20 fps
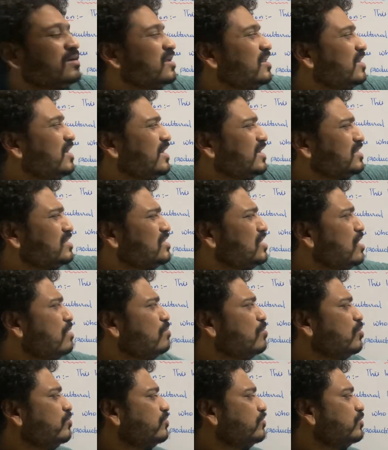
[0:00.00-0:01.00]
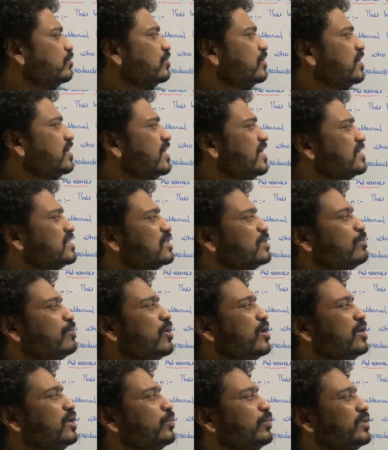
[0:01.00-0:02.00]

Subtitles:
Let us now move to the next point,